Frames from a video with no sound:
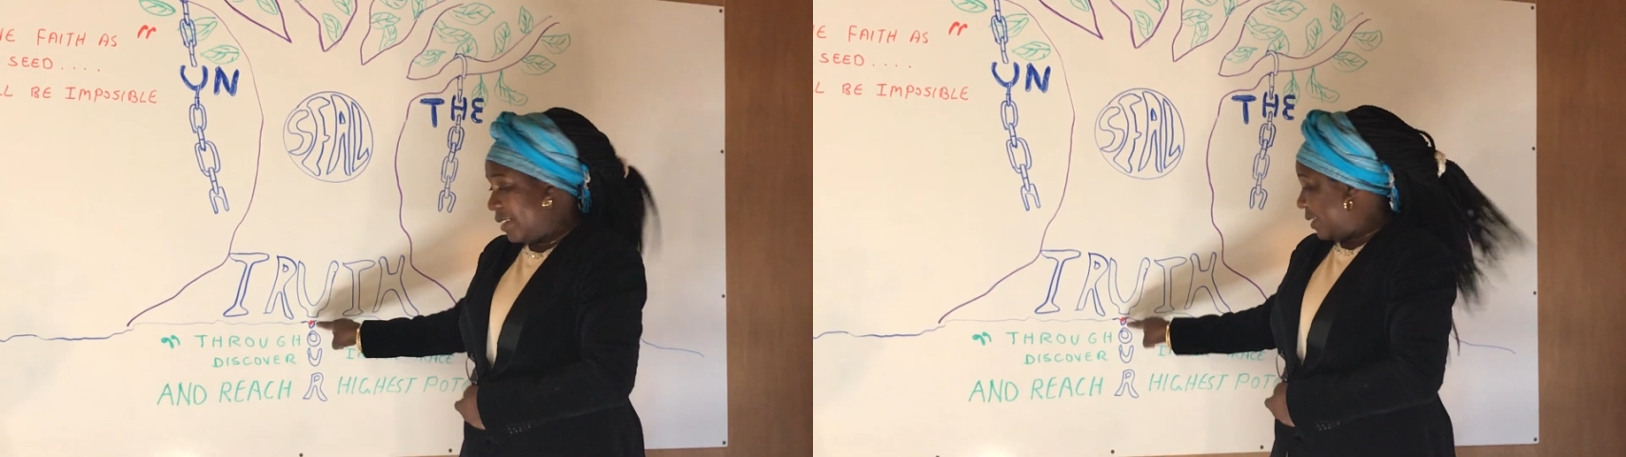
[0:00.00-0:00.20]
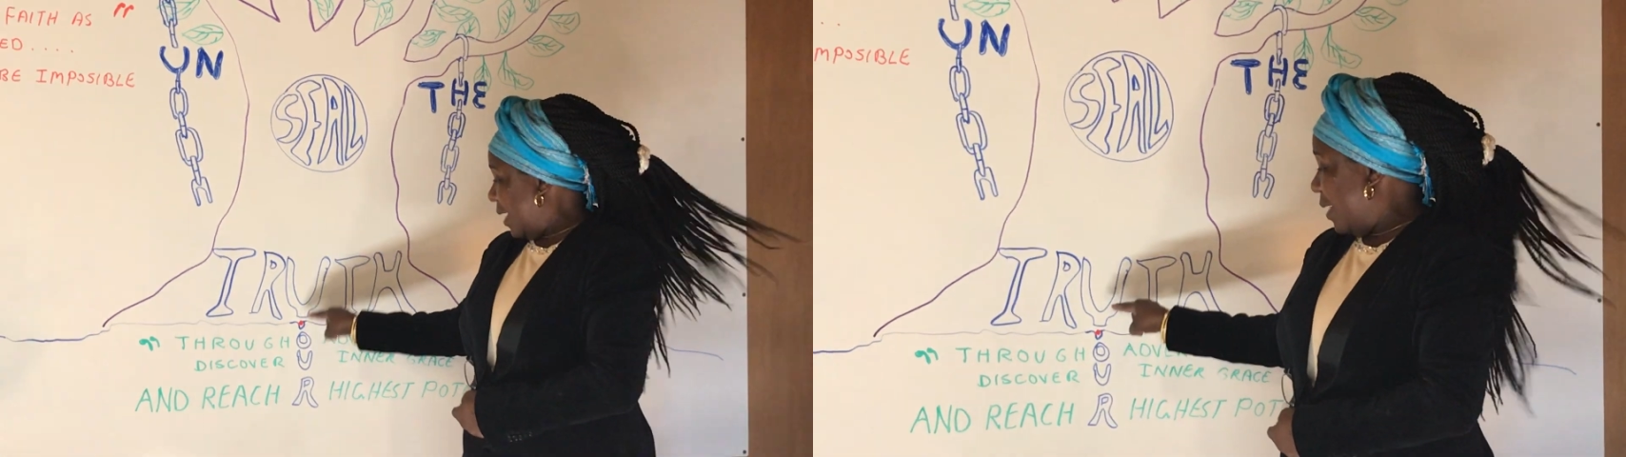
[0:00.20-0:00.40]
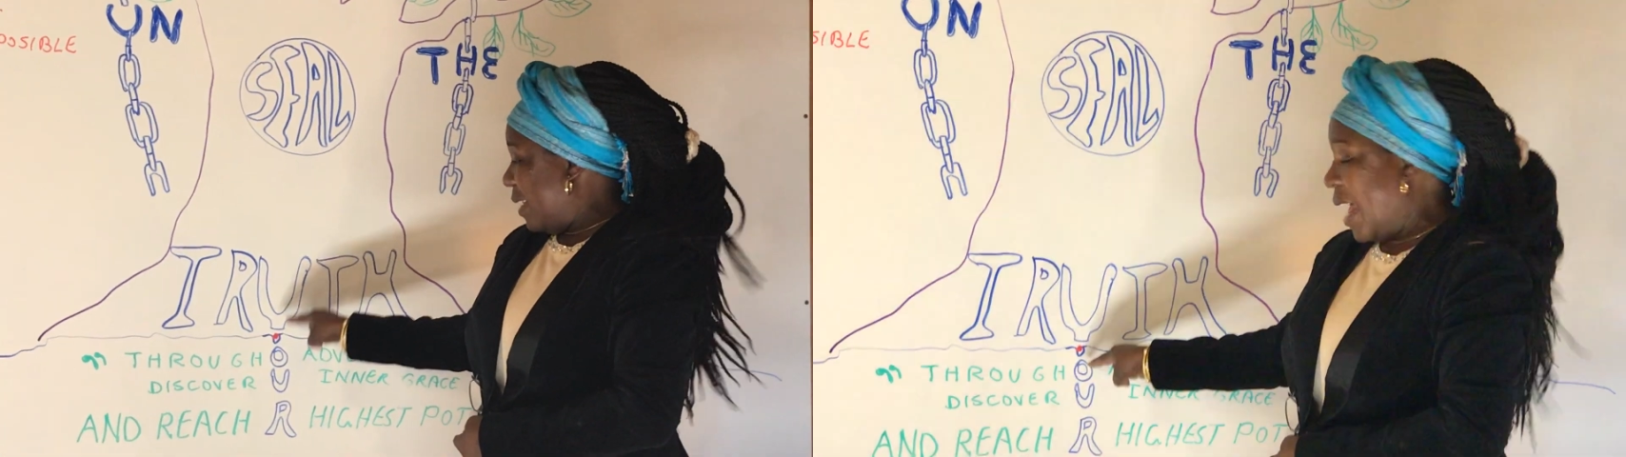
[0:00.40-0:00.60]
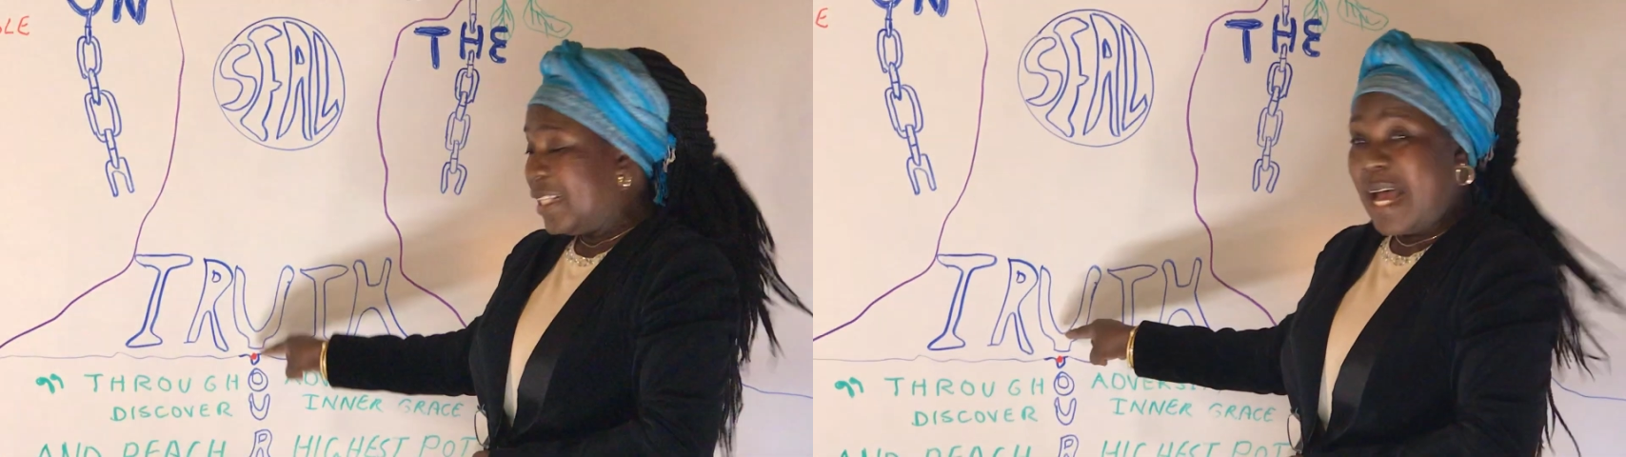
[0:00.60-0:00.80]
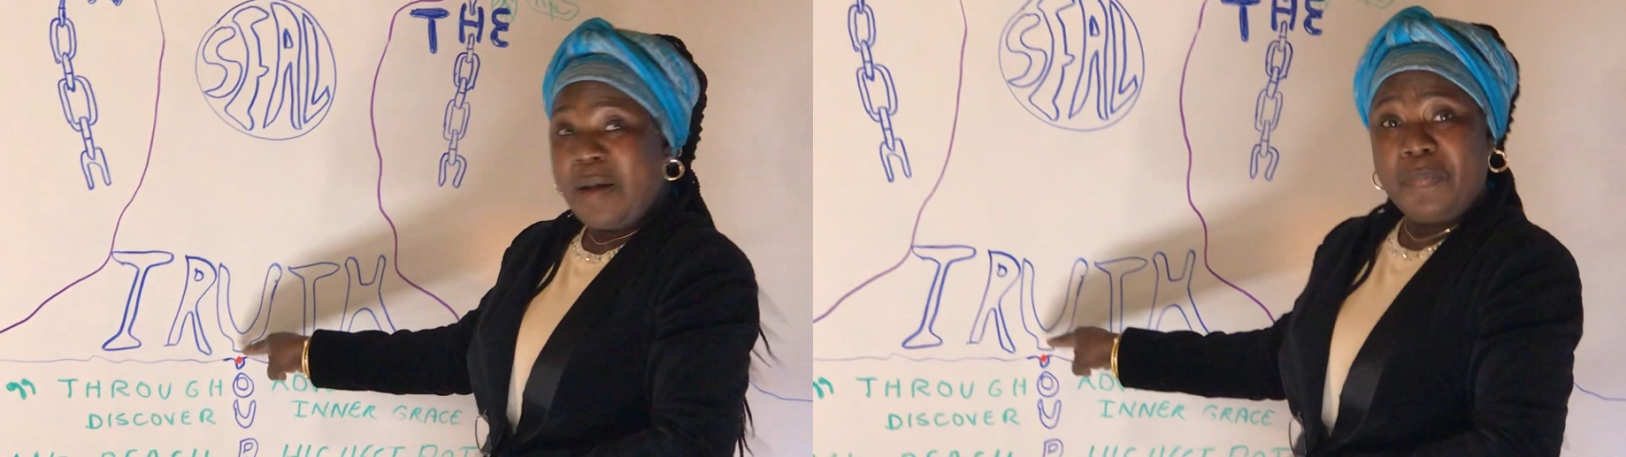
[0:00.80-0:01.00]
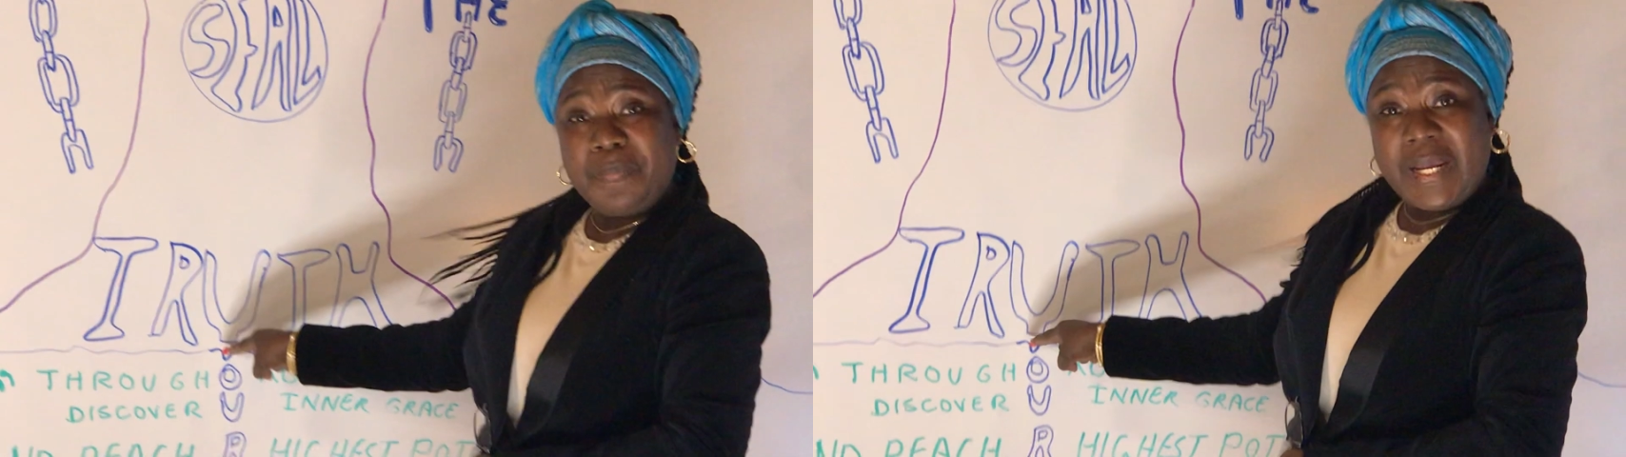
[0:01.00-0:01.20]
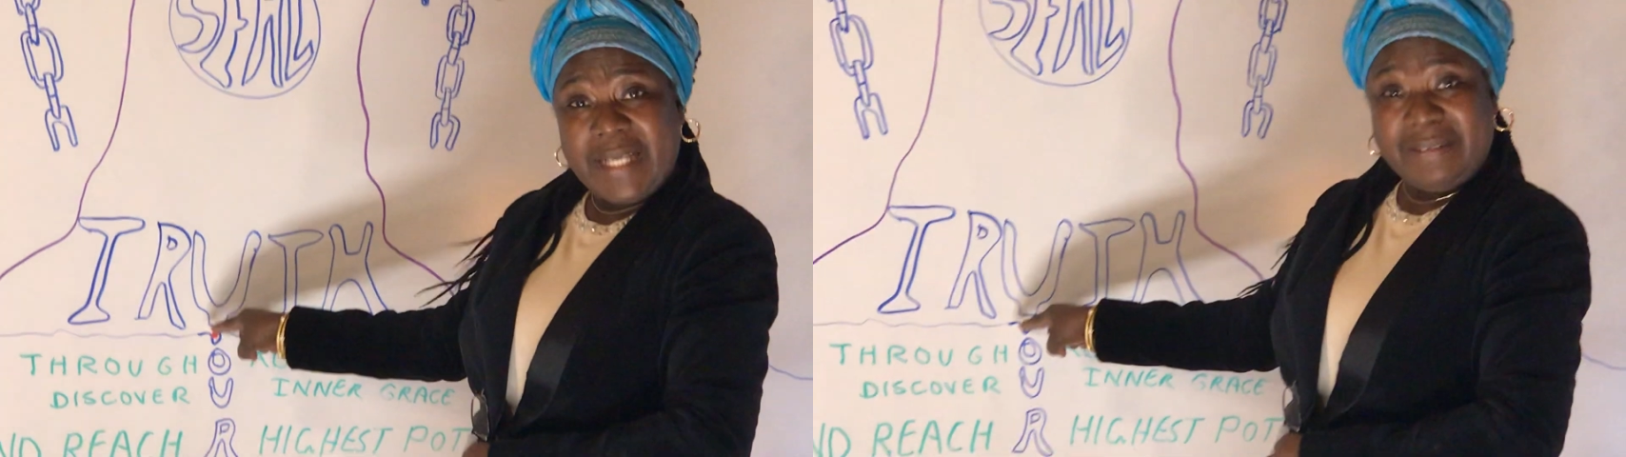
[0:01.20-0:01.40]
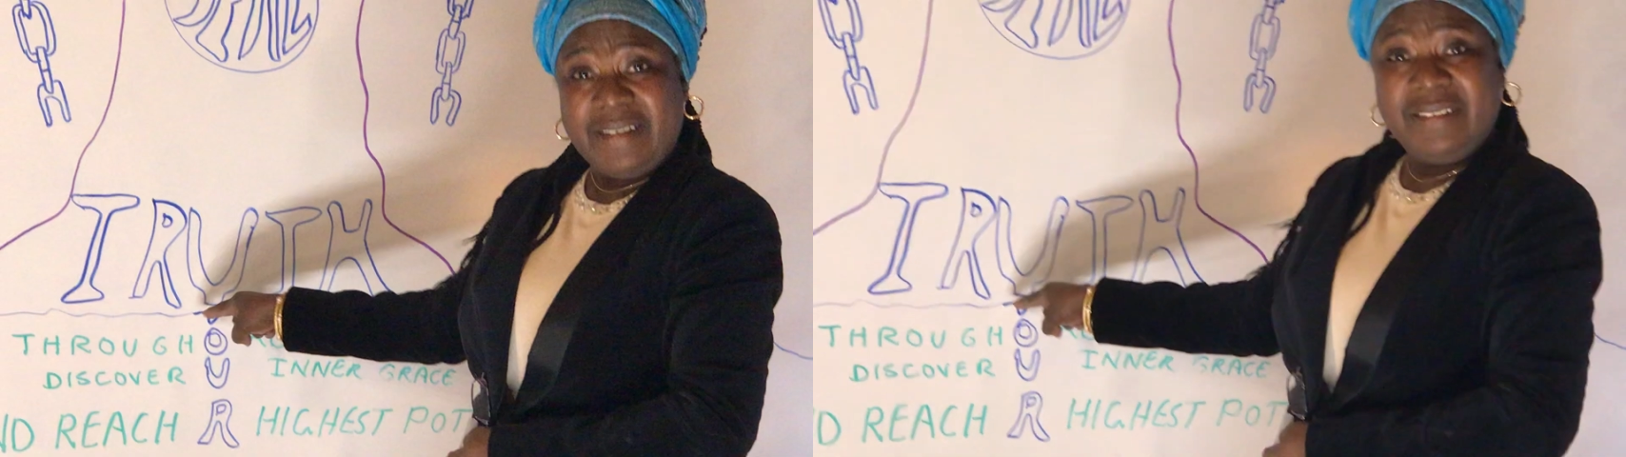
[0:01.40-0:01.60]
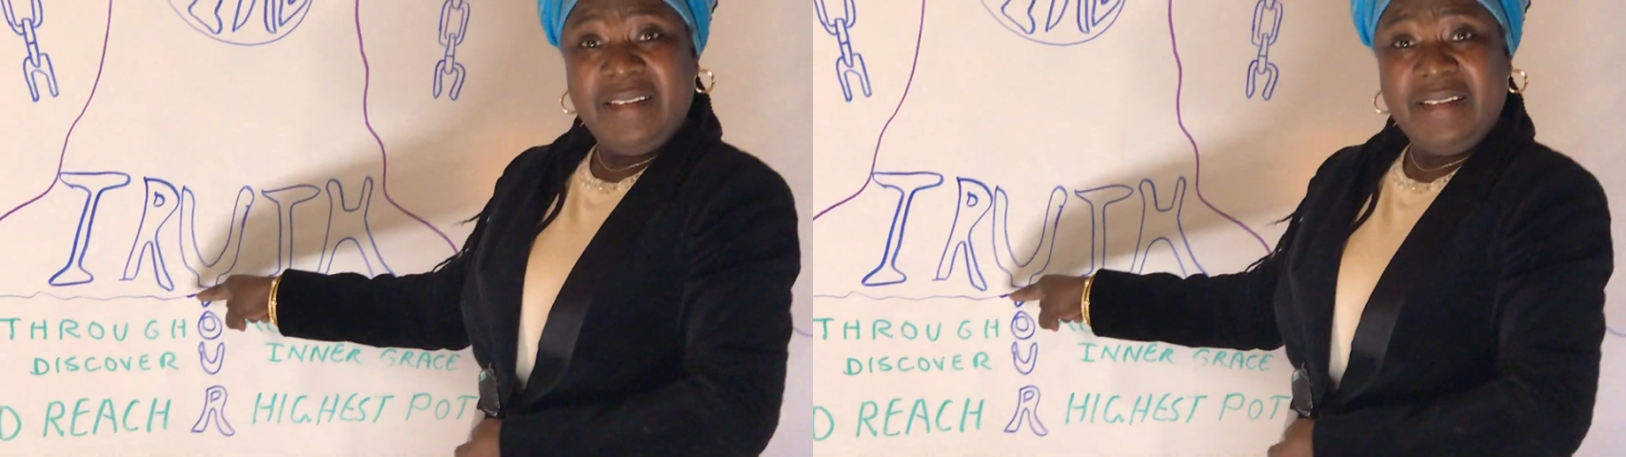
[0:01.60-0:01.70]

seed that I planted.